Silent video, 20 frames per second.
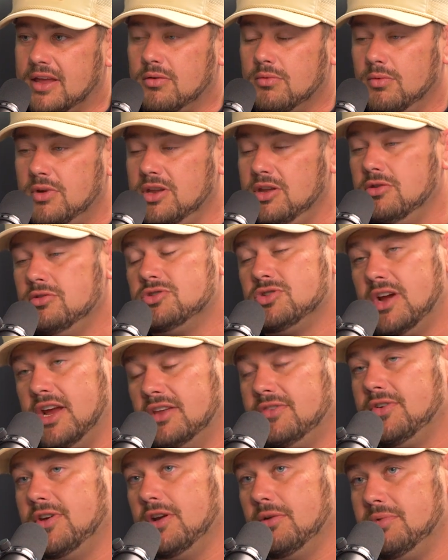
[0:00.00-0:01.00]
Like when you
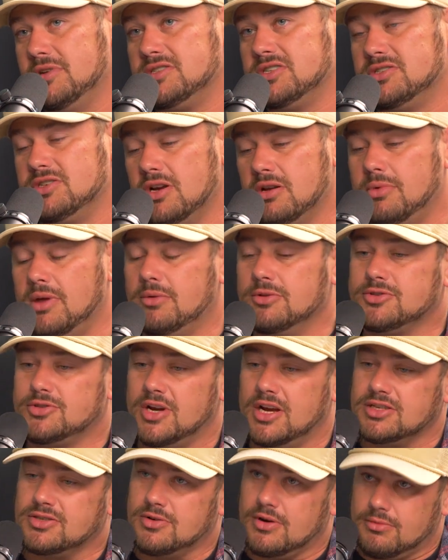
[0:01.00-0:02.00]
transfer your business, you're going to be
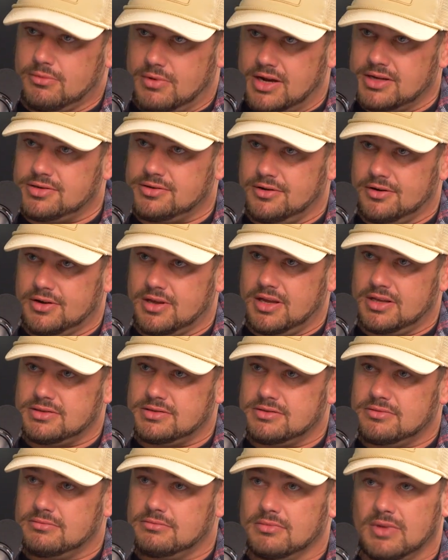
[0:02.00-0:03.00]
able to transfer it right to your
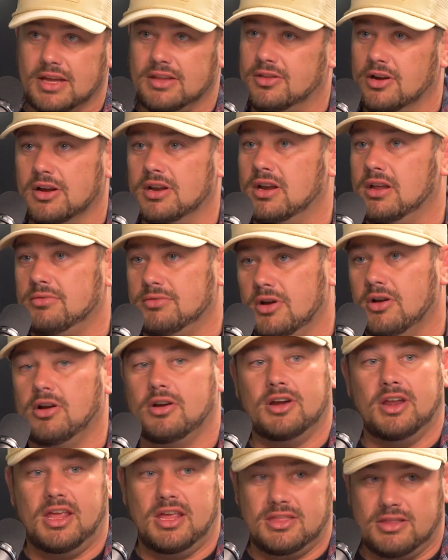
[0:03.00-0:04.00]
kids. Like they're
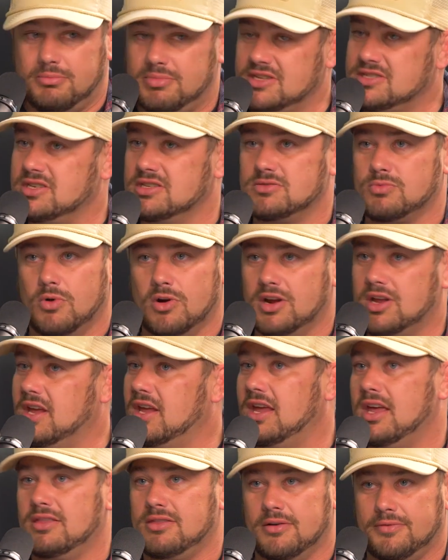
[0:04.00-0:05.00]
already in the business
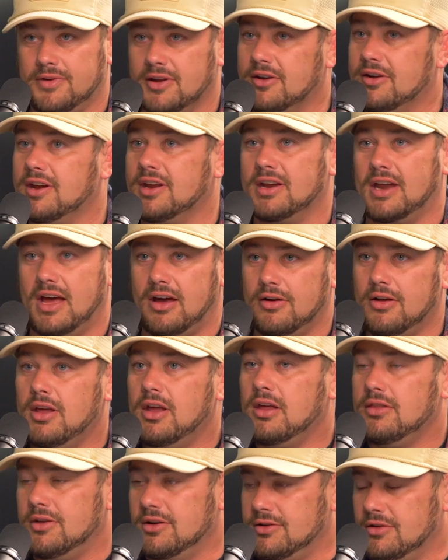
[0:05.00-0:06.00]
working it. They're figuring it
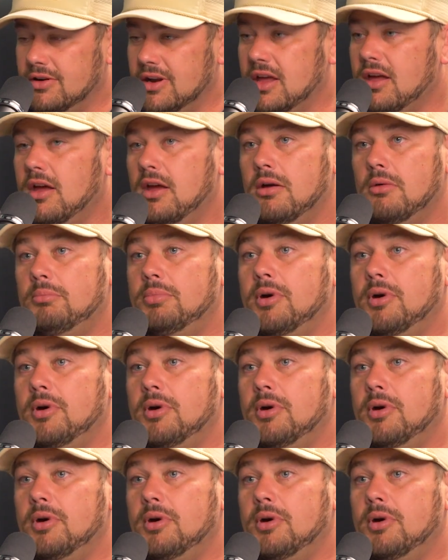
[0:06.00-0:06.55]
out. They're doing it.